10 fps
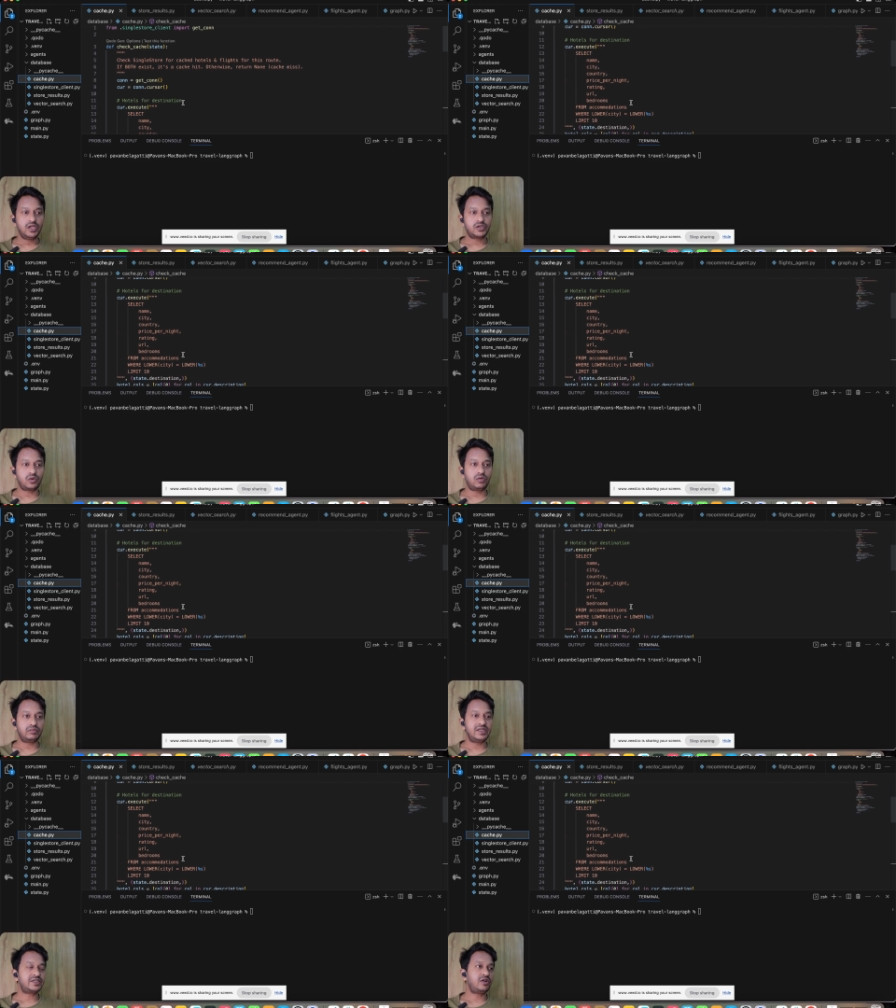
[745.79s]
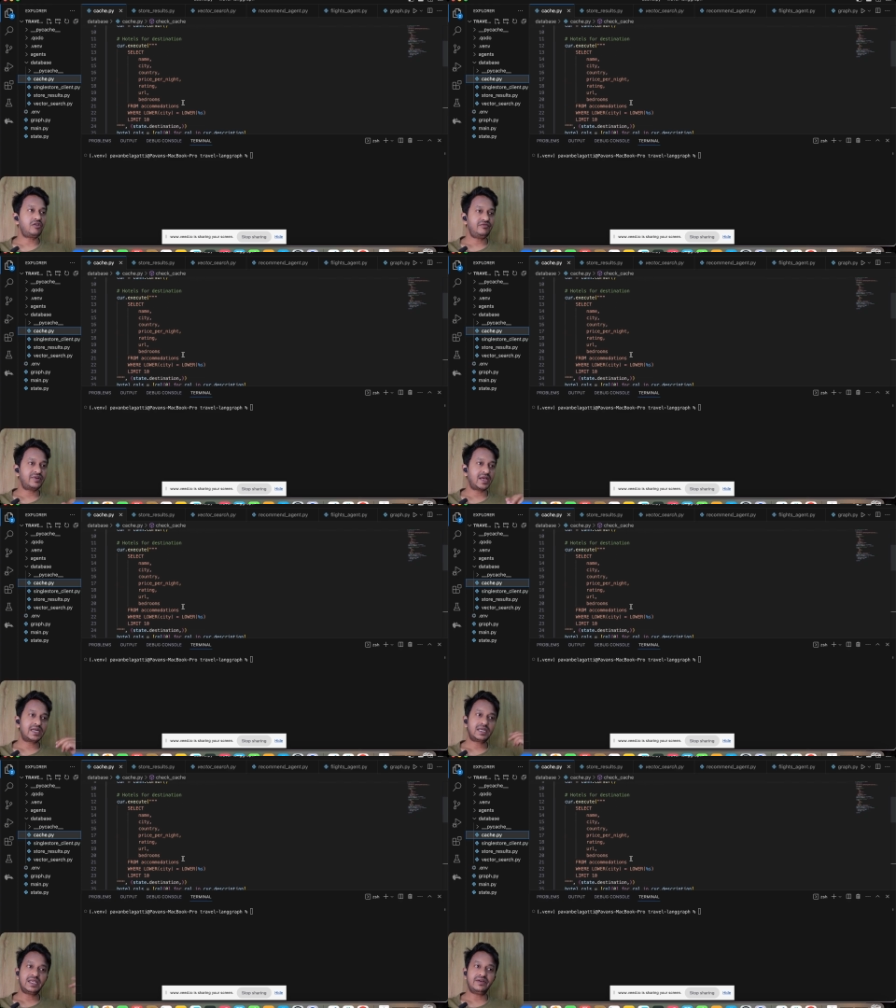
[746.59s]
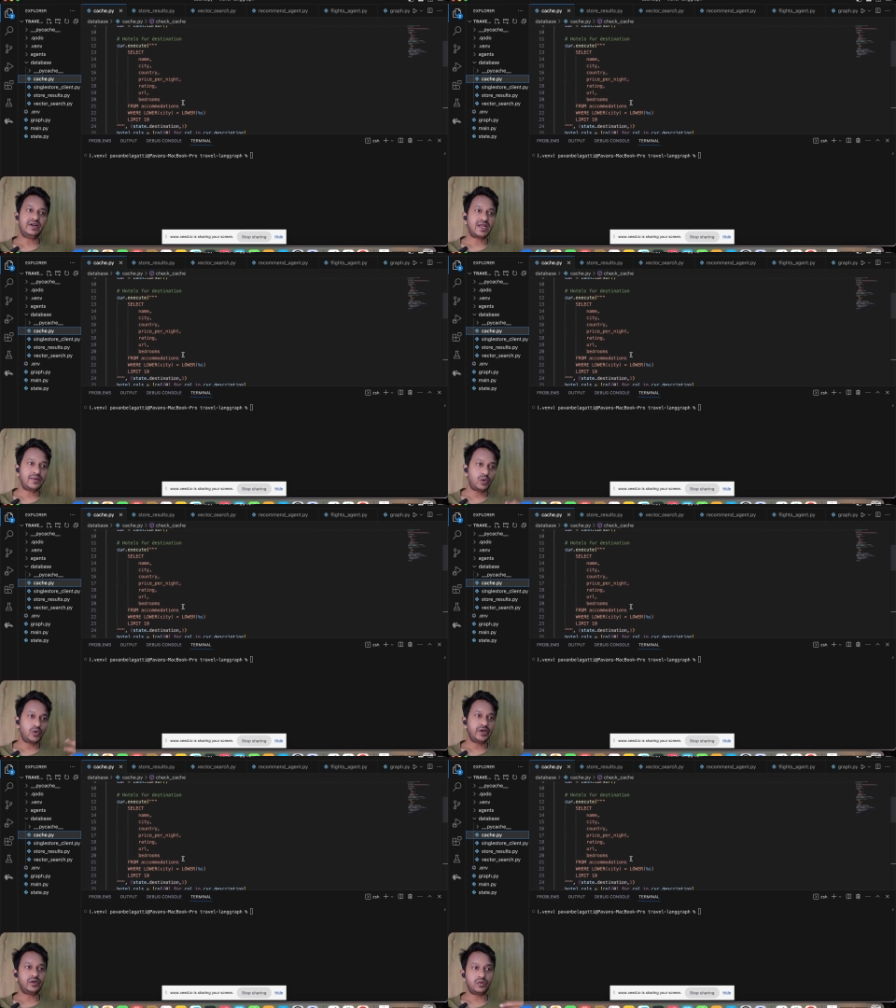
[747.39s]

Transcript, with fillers: So instead of directly every time going